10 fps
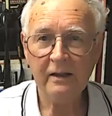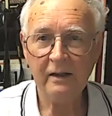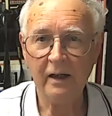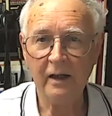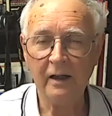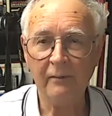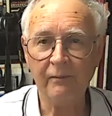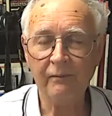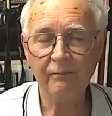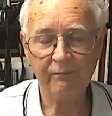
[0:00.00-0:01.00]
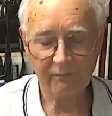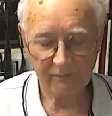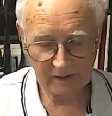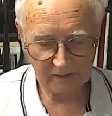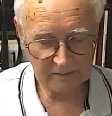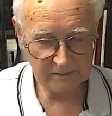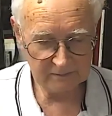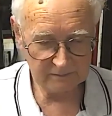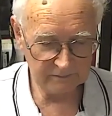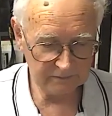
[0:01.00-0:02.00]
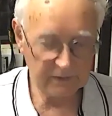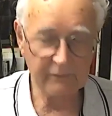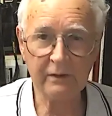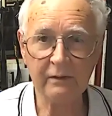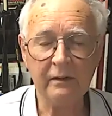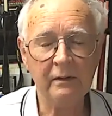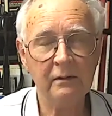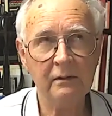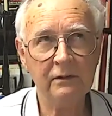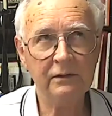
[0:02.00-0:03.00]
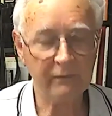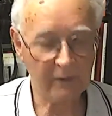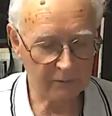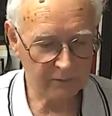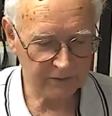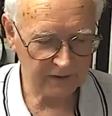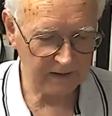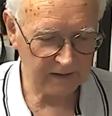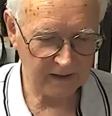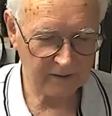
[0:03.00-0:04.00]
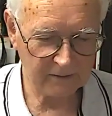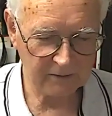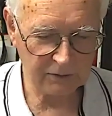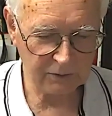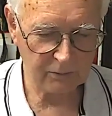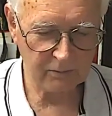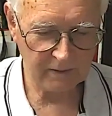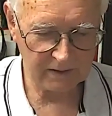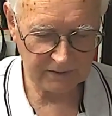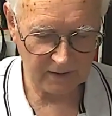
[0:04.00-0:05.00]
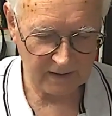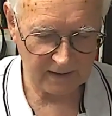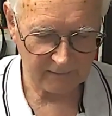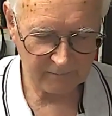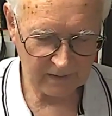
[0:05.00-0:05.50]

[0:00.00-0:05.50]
700D Canon digital SLR,